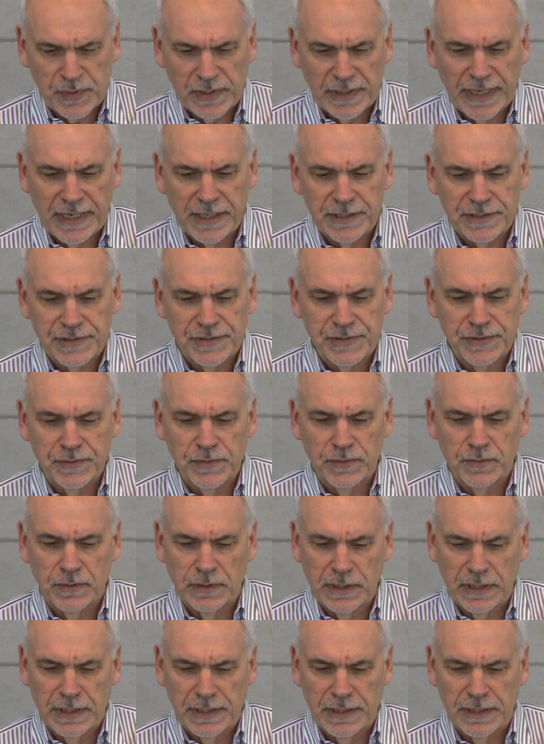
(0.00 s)
related to
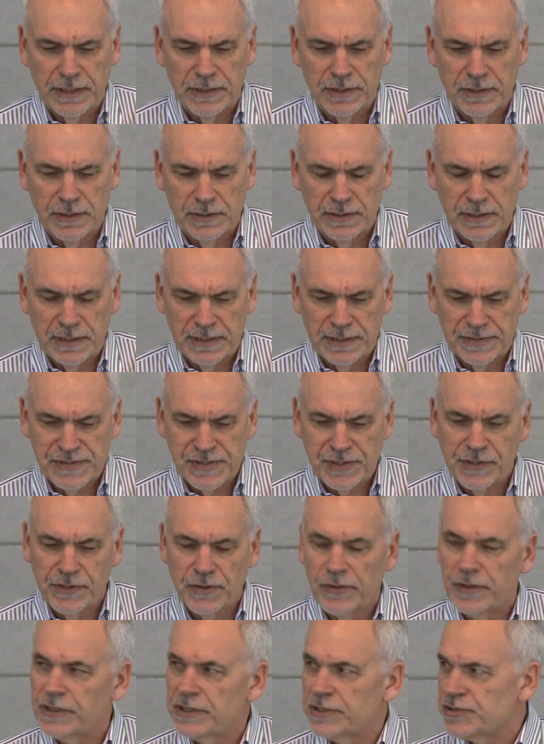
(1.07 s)

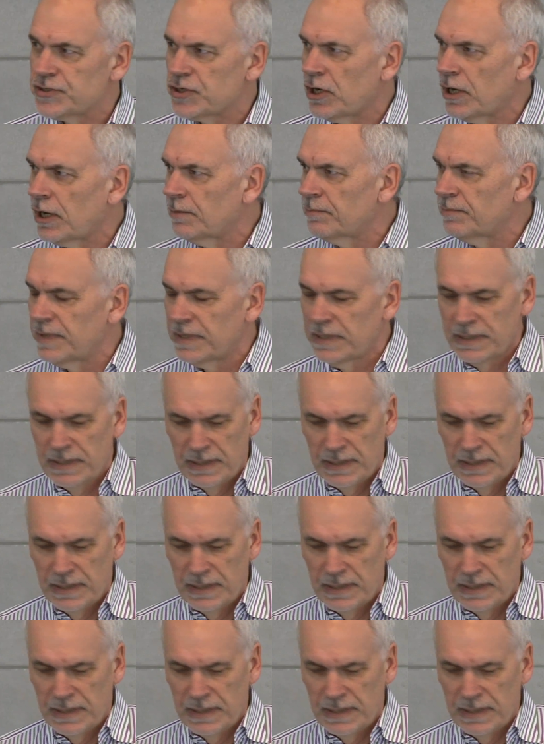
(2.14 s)
securing a job,